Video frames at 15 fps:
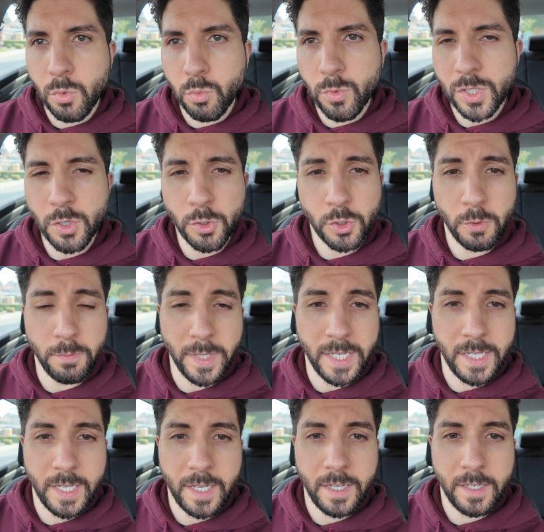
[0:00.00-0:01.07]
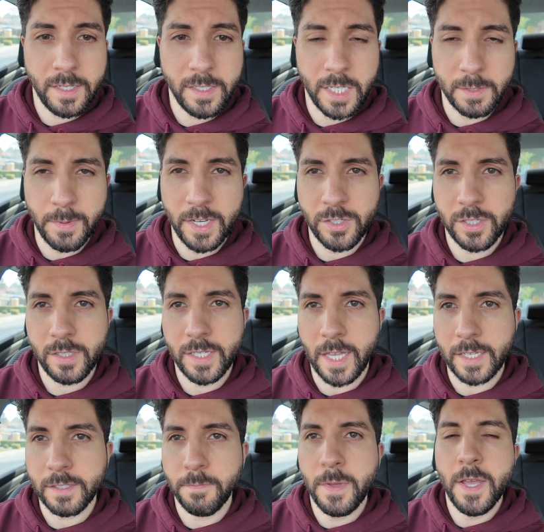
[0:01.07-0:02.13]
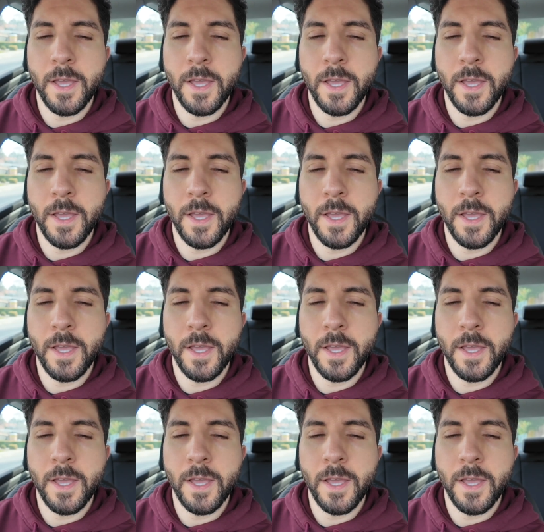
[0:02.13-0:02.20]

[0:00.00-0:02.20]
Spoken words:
with social media, especially, like,